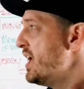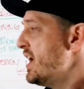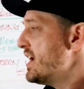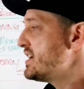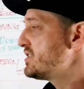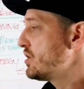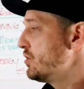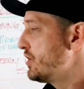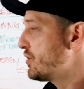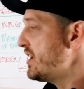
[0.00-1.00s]
And
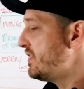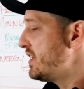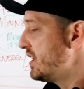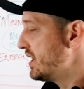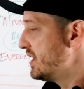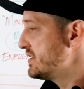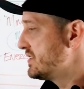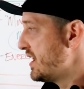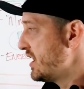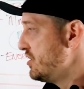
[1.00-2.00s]
so the great thing is
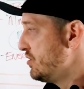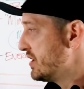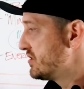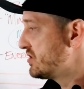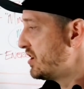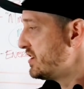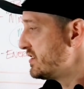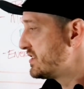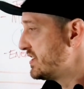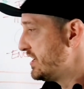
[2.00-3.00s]
that you can start to
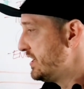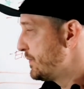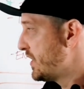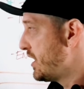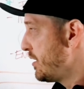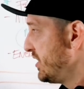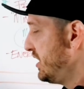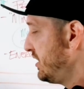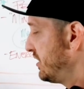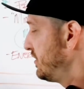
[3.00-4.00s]
see
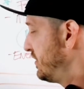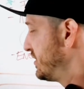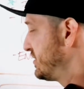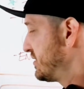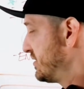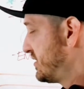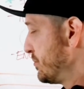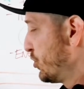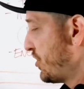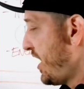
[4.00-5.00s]
here, there's a
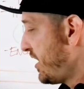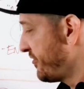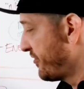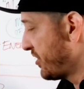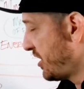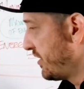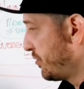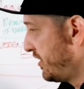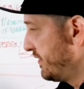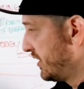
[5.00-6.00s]
simple graph that
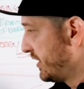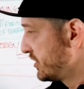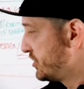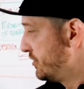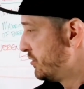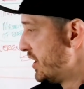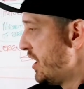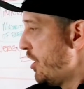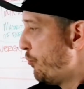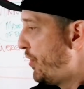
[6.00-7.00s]
we'll have the link to,
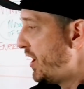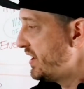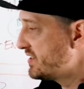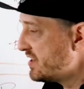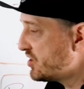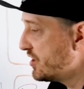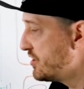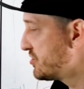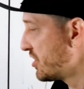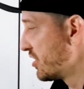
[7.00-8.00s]
but essentially
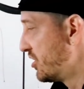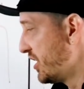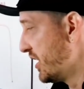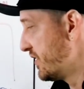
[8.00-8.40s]
you start looking at the